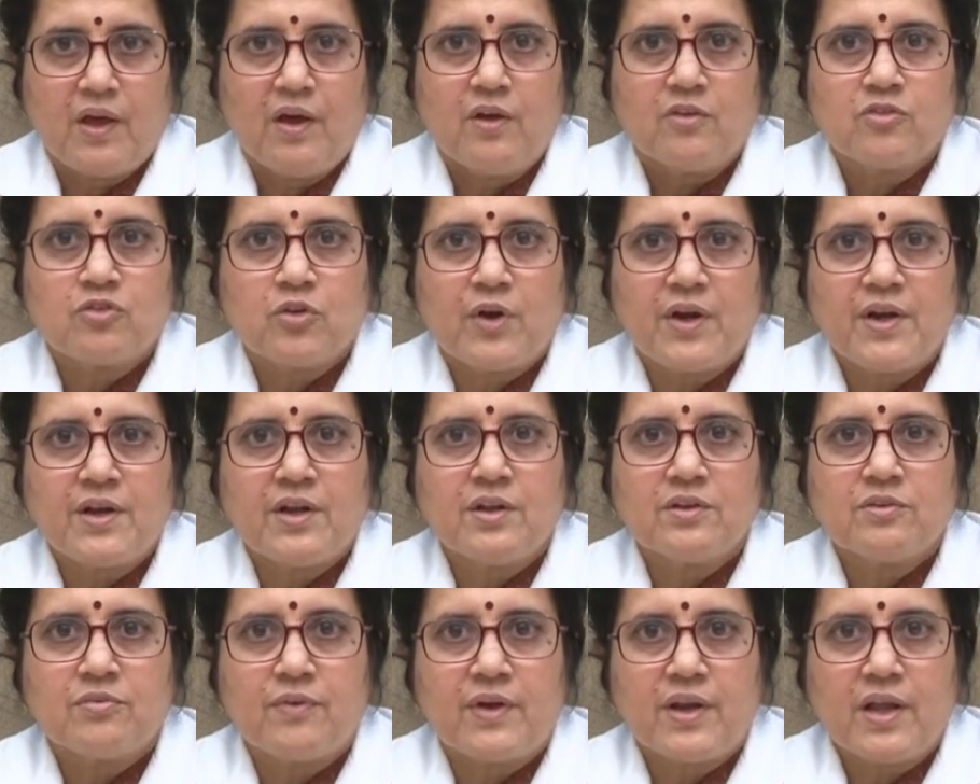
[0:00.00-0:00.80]
So it
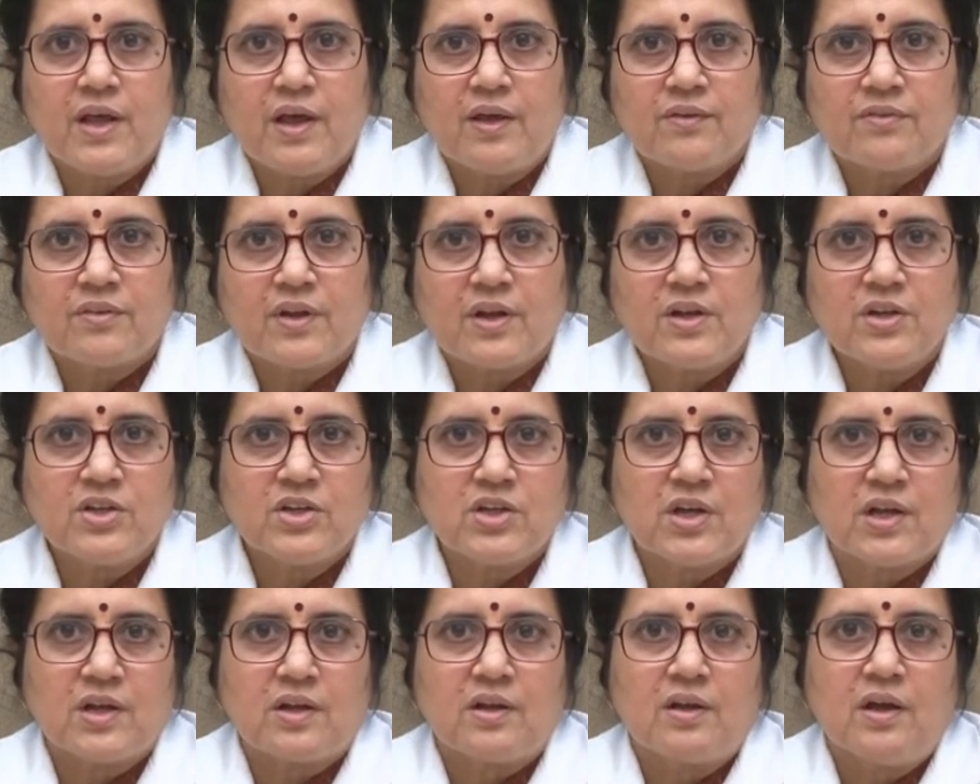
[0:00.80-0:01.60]
is very
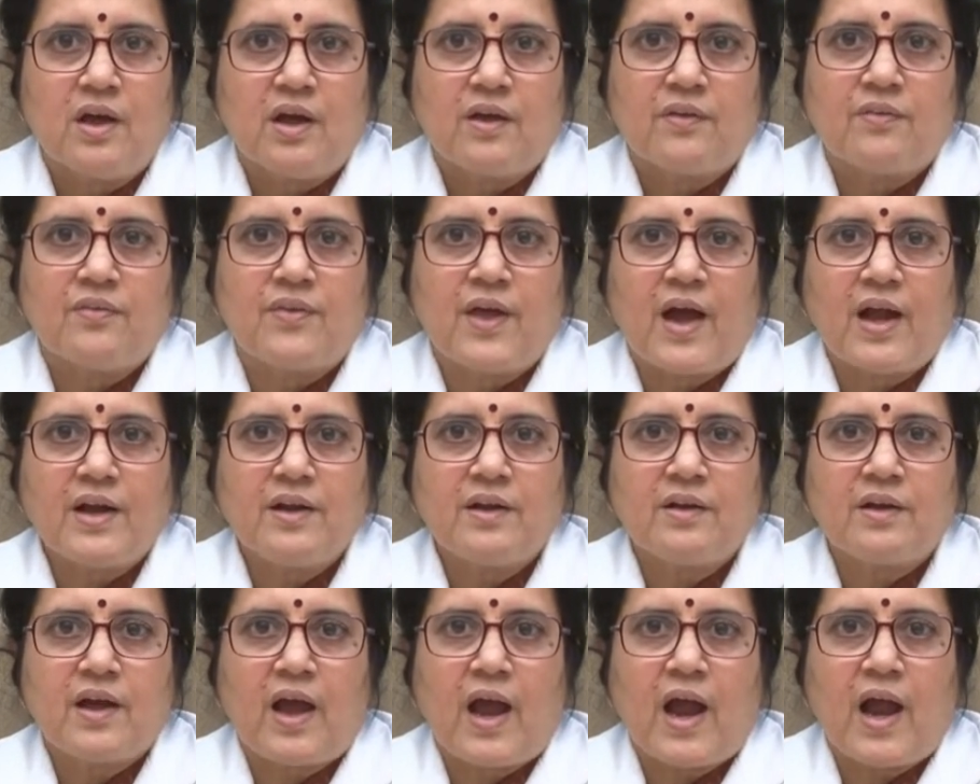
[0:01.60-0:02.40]
essential
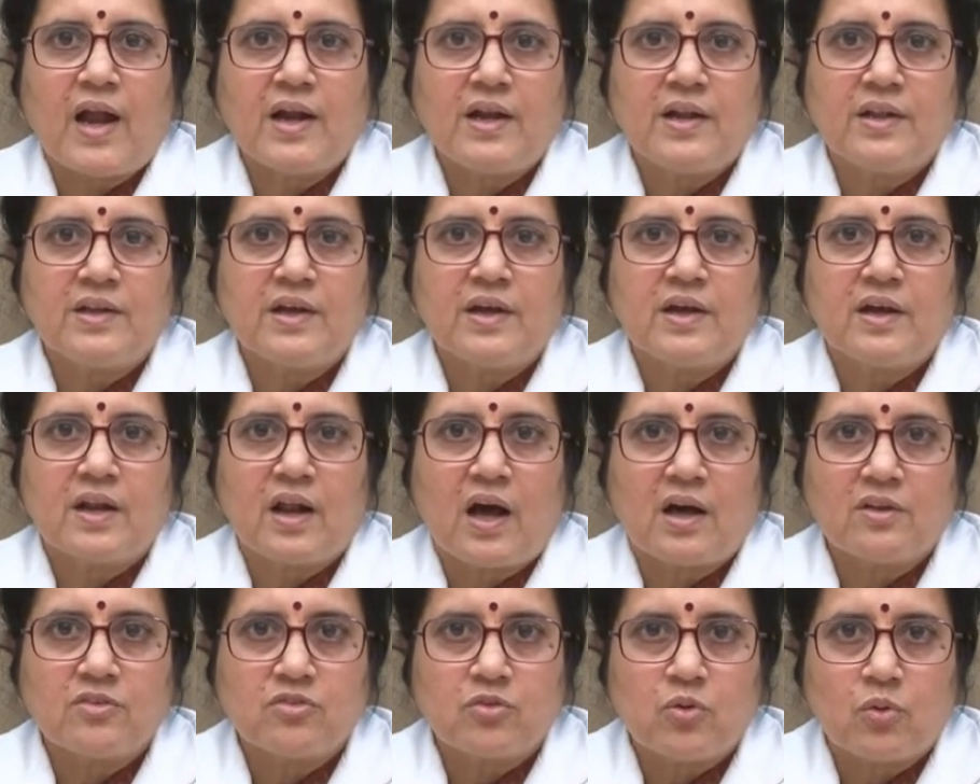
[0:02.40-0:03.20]
that at the
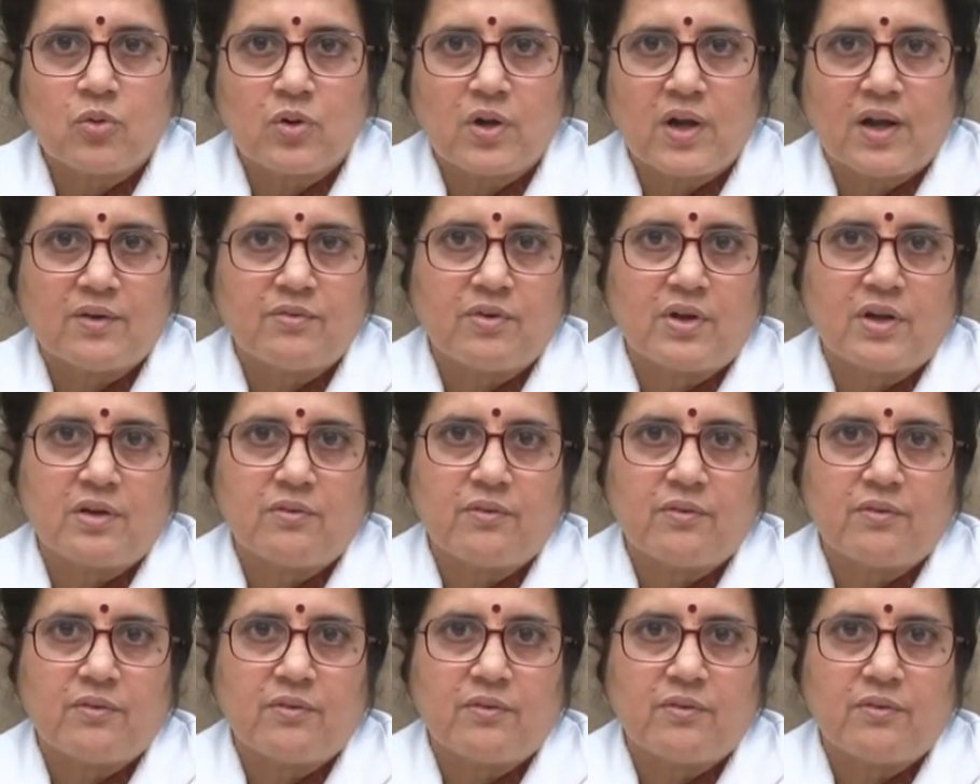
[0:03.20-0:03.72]
grassroots level,